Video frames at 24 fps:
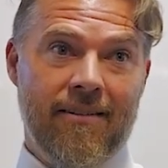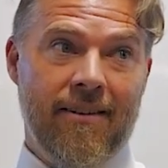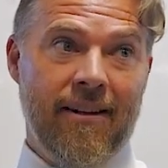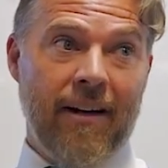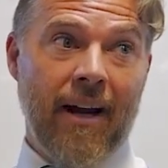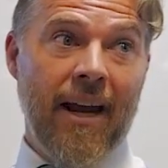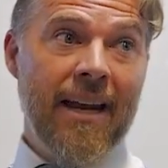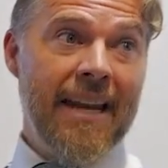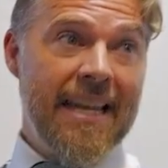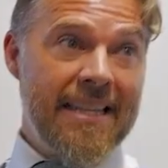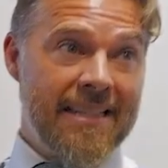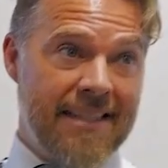All
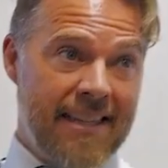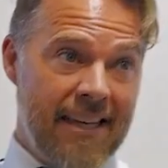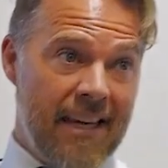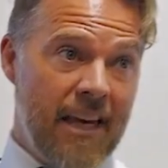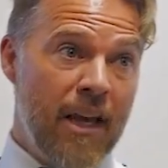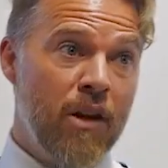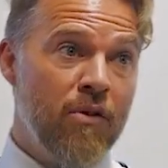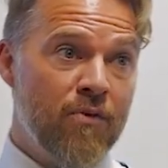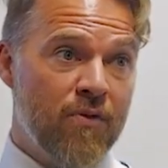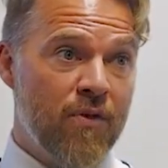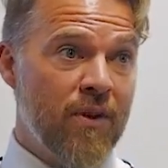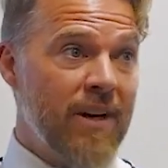right? It's the
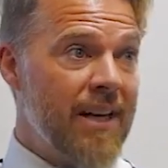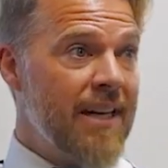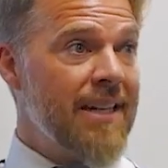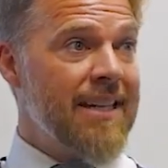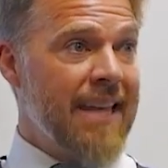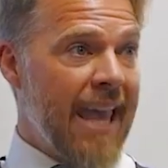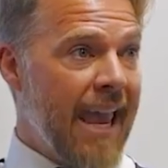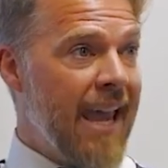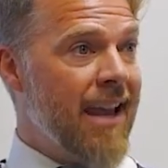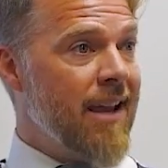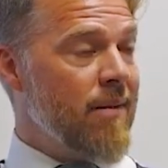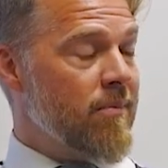
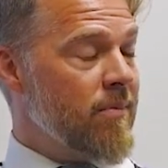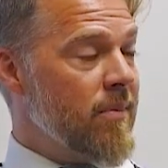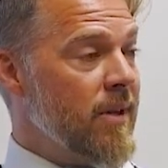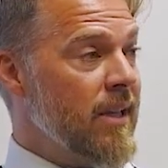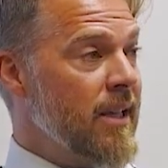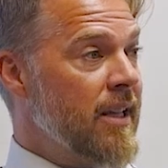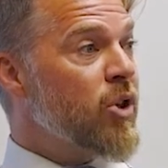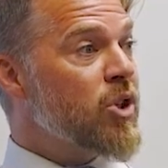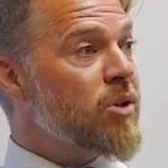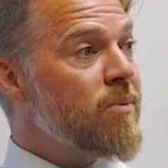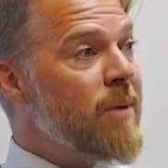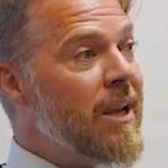infinite game.
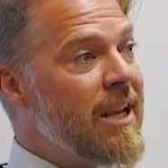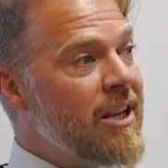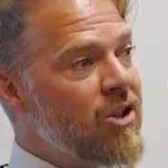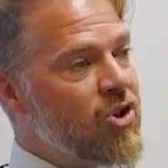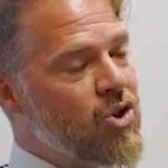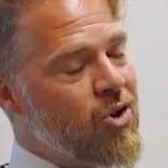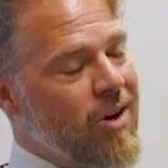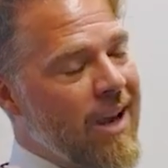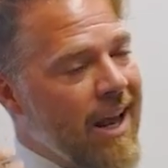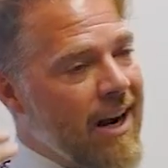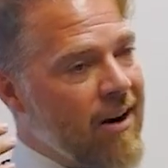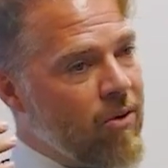Which
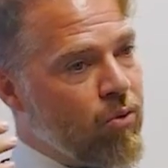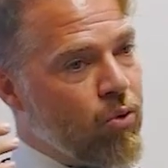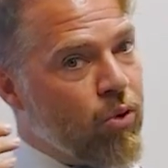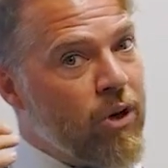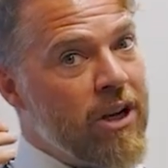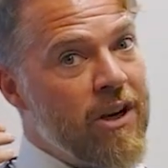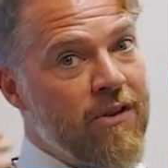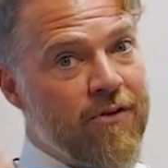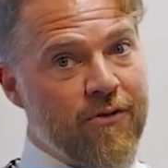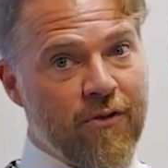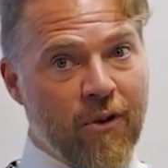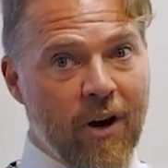means you got to
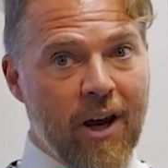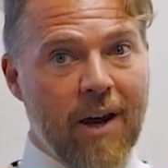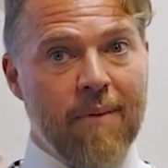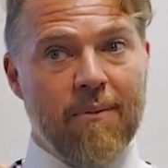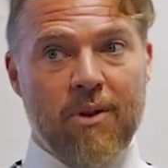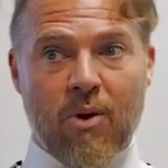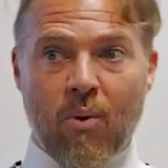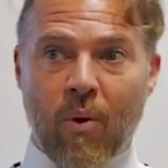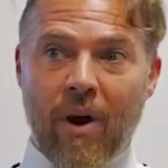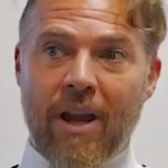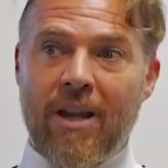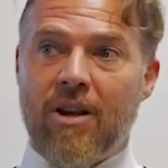
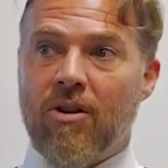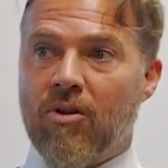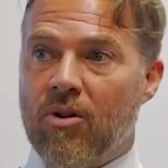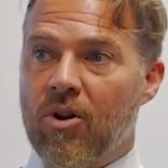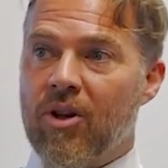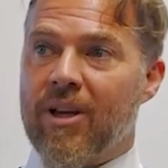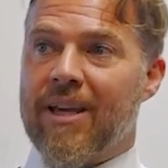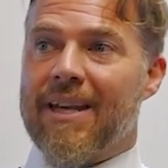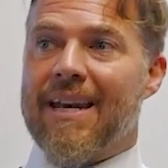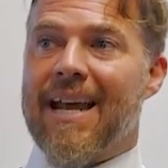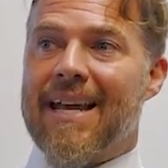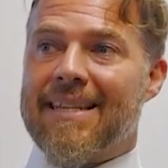reframe the way you're
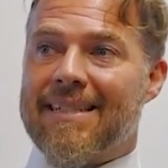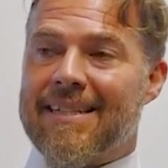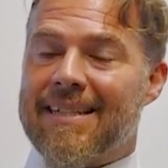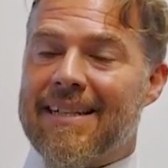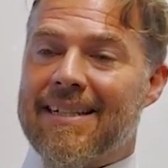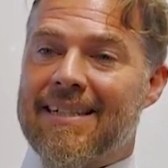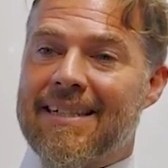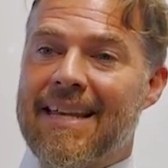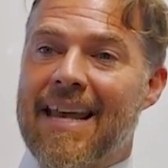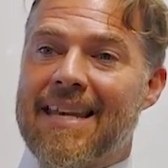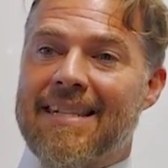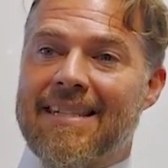looking at
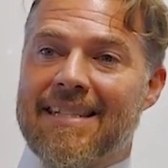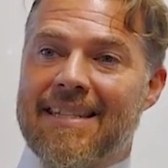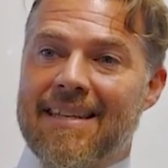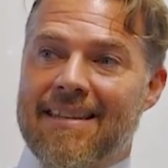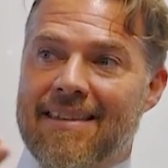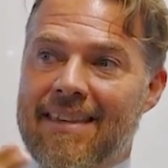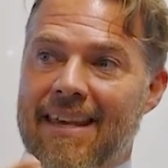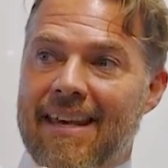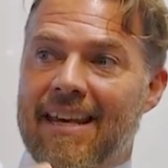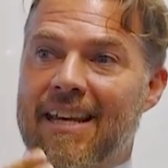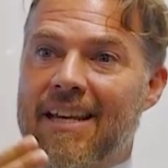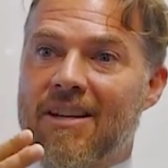success to
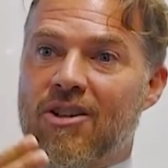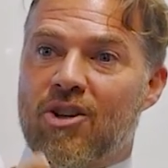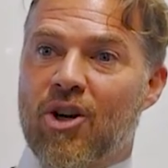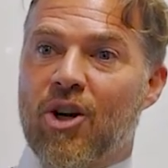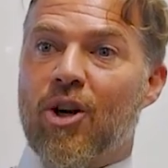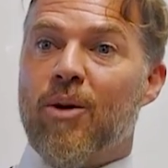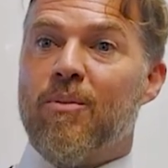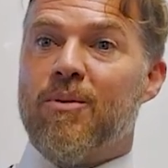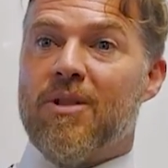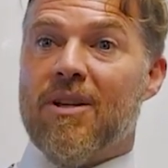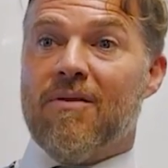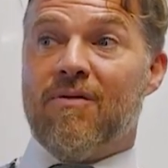think in
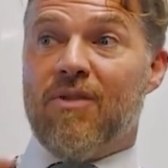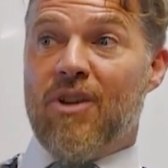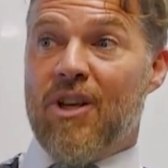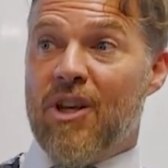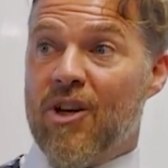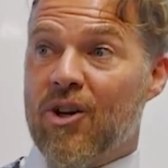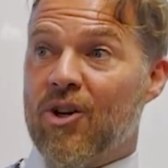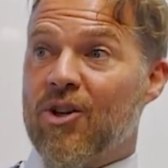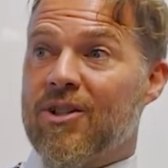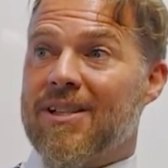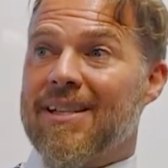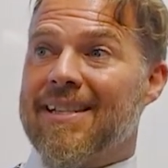terms of
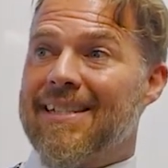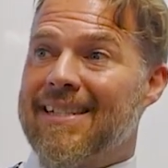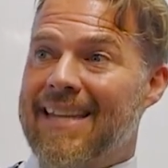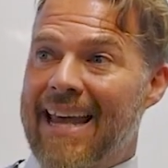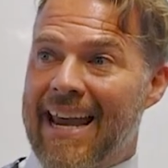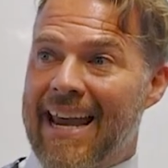years and